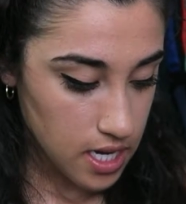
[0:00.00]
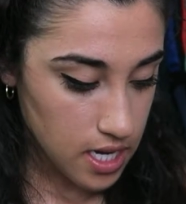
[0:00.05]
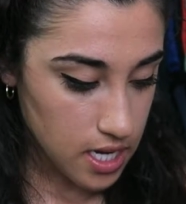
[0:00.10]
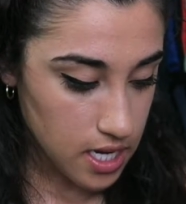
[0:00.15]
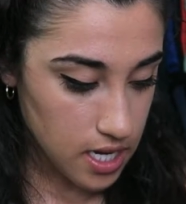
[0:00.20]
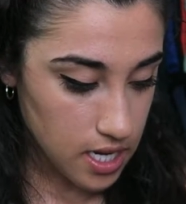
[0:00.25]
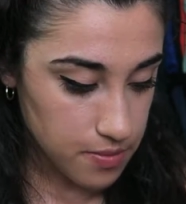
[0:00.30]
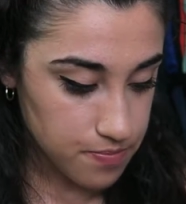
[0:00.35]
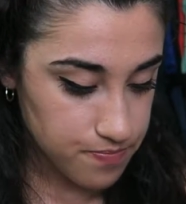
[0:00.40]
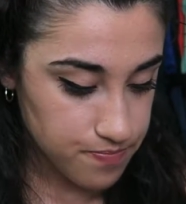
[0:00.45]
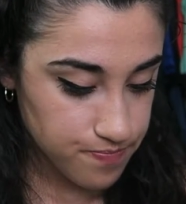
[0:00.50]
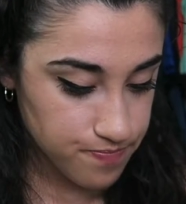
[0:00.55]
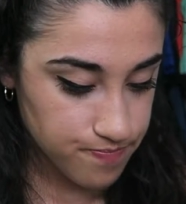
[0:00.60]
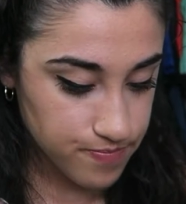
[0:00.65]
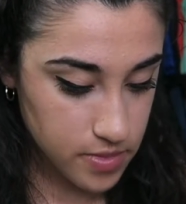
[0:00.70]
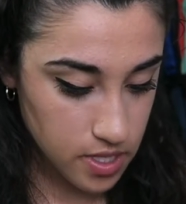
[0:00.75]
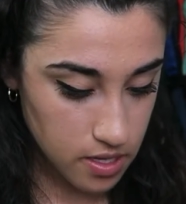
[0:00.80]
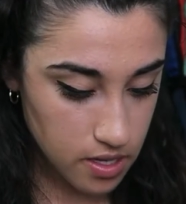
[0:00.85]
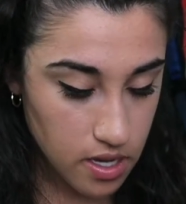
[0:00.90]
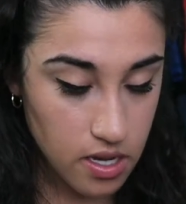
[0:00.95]
uh,
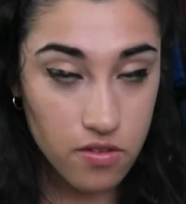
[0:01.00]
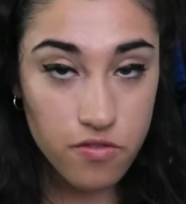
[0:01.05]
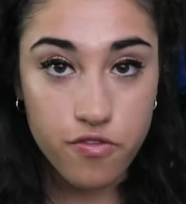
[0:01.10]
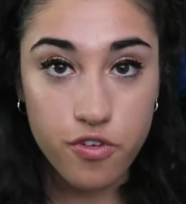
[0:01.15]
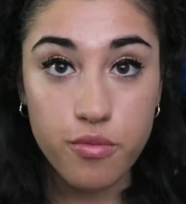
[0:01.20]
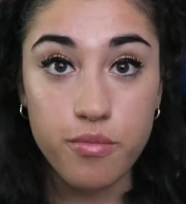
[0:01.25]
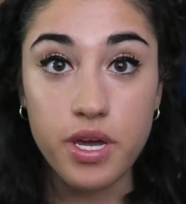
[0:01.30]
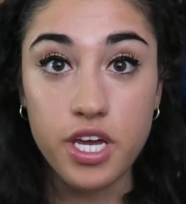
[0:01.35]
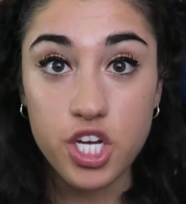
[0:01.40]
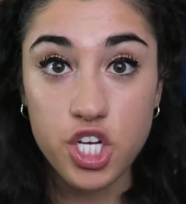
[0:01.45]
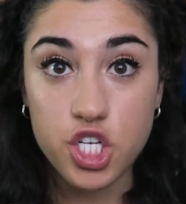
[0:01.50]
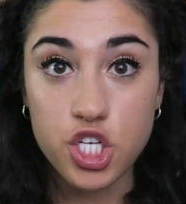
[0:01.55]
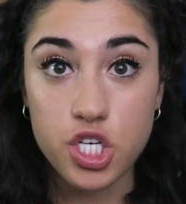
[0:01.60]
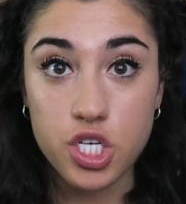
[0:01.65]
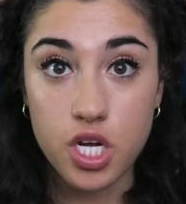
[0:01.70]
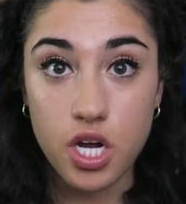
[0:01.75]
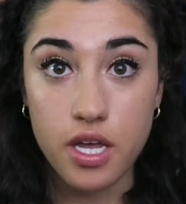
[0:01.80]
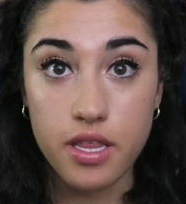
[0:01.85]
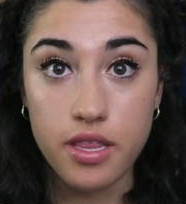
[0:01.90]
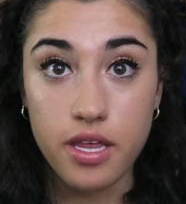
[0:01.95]

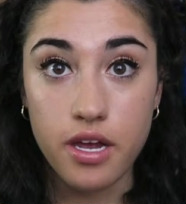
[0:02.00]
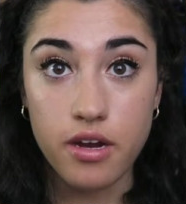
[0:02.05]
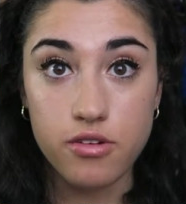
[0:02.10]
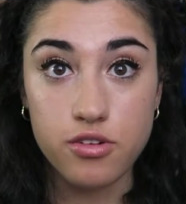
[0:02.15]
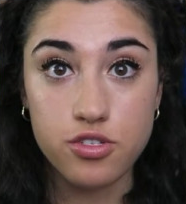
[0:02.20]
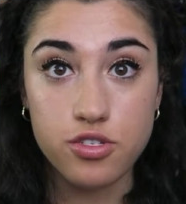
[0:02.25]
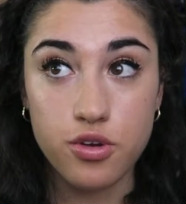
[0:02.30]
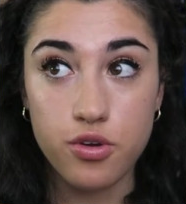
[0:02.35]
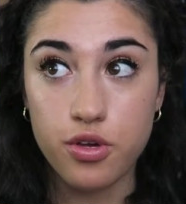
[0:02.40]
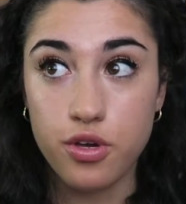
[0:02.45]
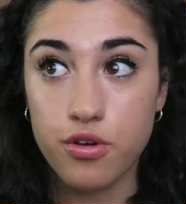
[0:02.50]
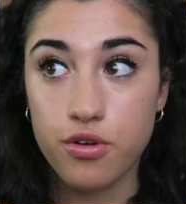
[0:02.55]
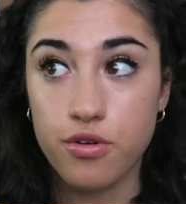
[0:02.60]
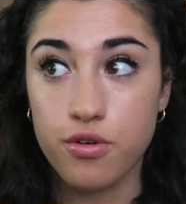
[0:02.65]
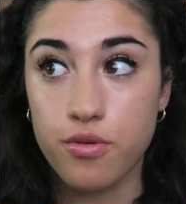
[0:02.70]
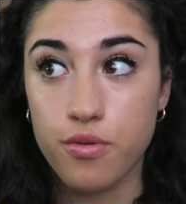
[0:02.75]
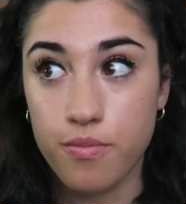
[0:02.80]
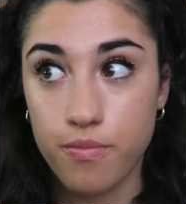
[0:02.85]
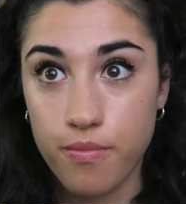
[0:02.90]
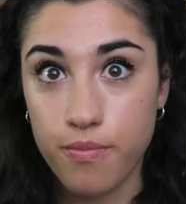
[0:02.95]
information on there so
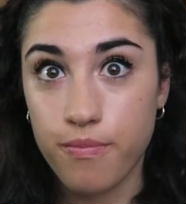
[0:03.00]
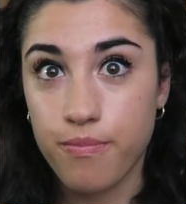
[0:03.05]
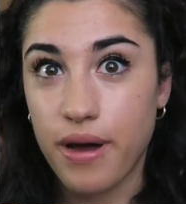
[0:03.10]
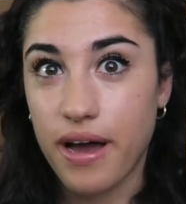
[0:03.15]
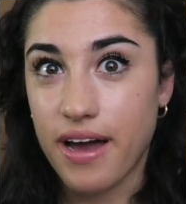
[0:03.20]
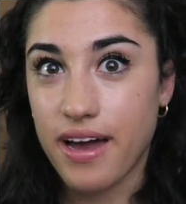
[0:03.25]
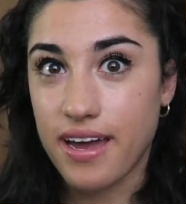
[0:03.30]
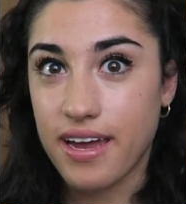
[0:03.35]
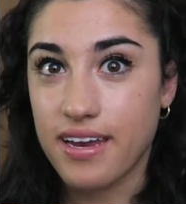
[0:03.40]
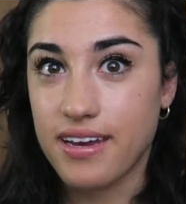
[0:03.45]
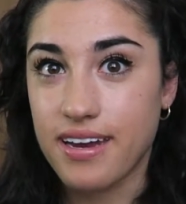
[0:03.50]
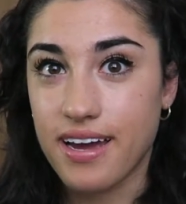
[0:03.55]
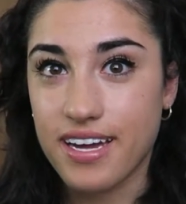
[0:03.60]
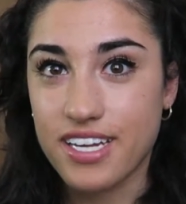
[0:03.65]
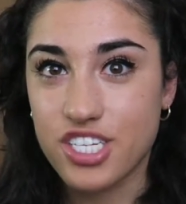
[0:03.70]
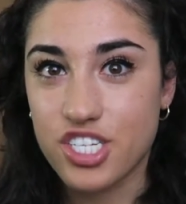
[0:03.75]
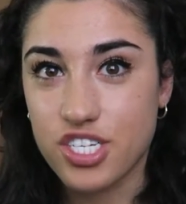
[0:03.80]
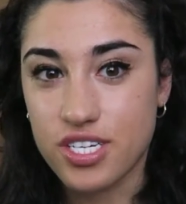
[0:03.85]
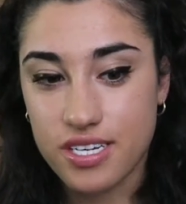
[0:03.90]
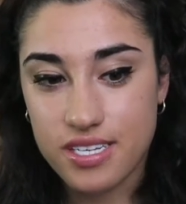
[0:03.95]
you're buying
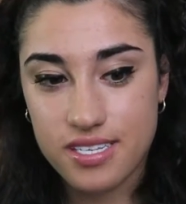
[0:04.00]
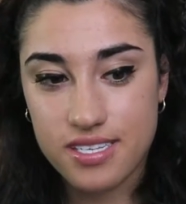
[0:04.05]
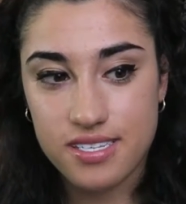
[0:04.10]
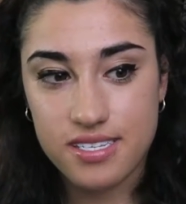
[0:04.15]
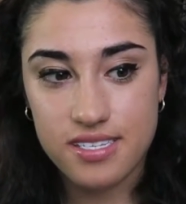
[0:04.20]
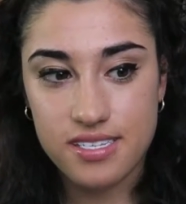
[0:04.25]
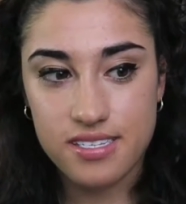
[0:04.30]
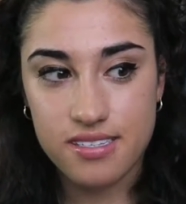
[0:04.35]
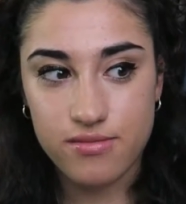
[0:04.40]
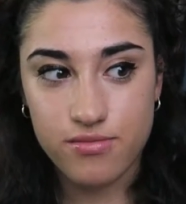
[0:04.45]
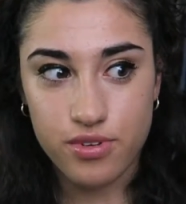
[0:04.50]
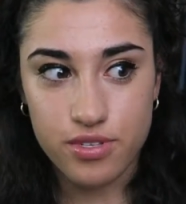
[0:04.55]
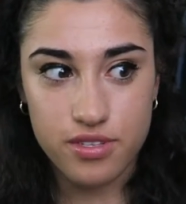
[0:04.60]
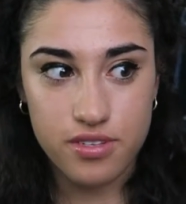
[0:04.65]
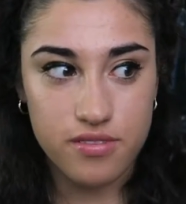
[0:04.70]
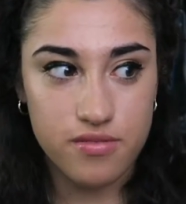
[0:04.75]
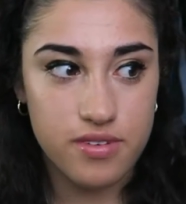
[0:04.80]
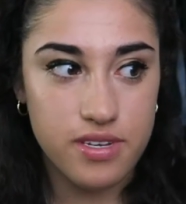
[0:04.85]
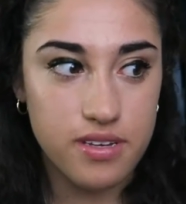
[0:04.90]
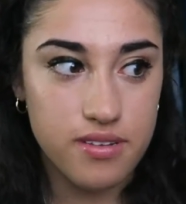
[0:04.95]
not just what
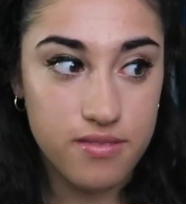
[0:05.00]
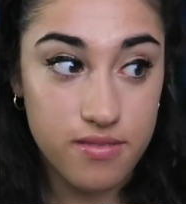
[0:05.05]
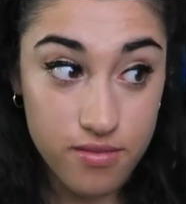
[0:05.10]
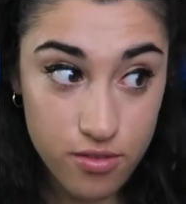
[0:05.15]
the,